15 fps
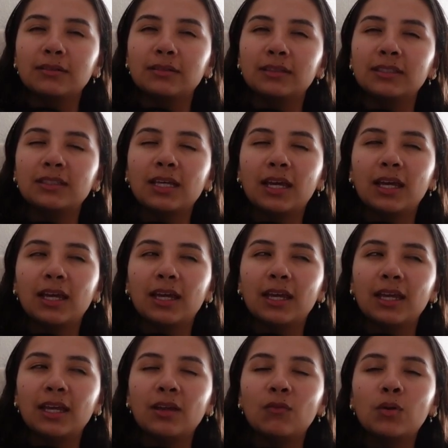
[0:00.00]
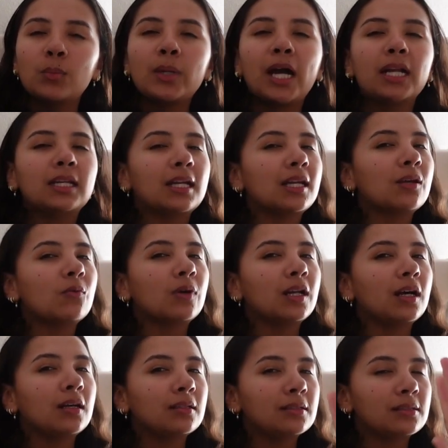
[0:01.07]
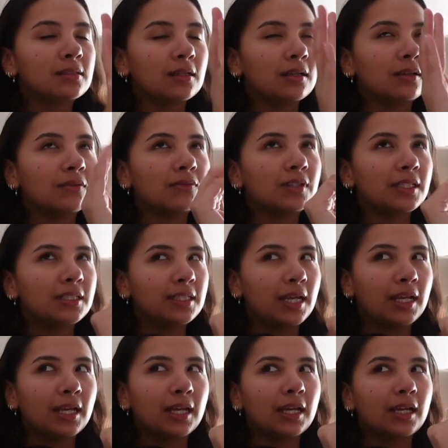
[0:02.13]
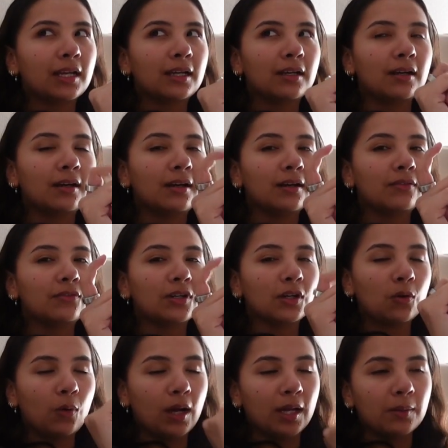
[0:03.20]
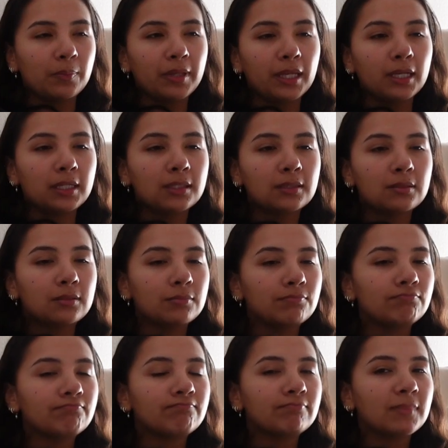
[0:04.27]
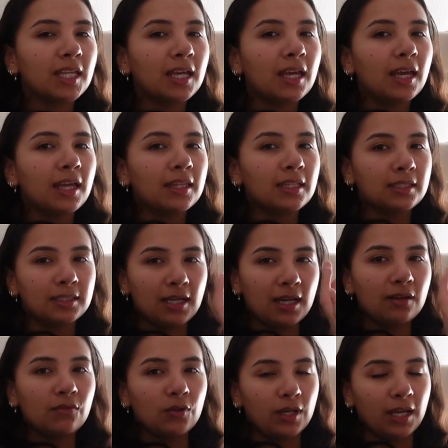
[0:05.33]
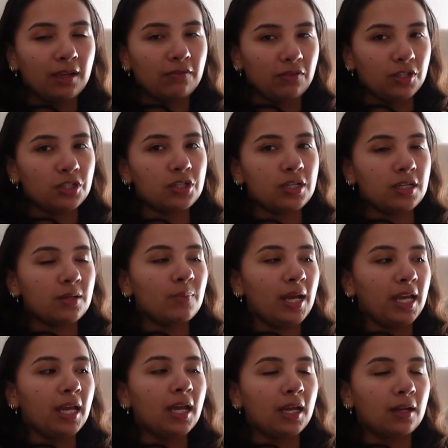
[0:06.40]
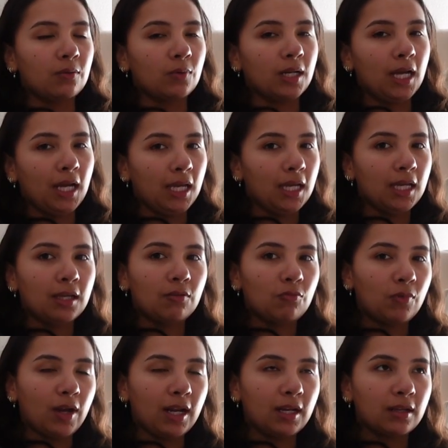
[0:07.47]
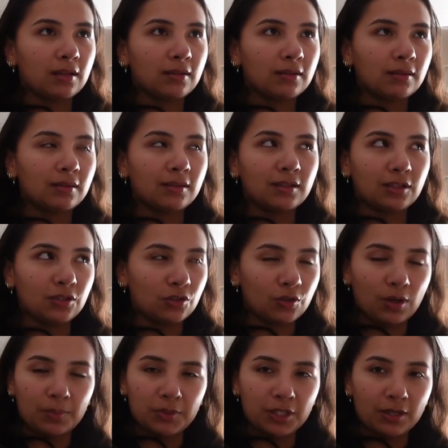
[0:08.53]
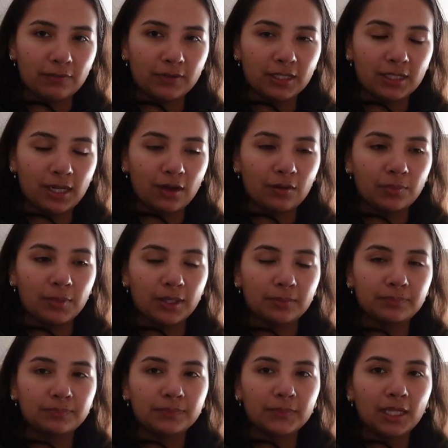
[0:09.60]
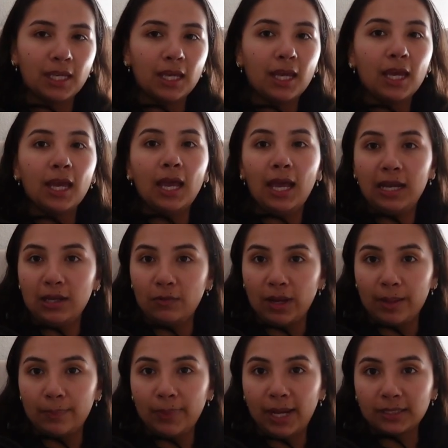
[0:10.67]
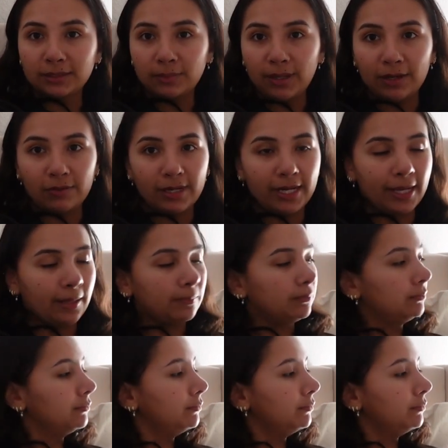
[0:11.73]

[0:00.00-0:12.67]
Does it remind anyone else of the setting of A Quiet Place? That's kind of what I envisioned in my head when I read the description of the town, but anyway, back to my reading.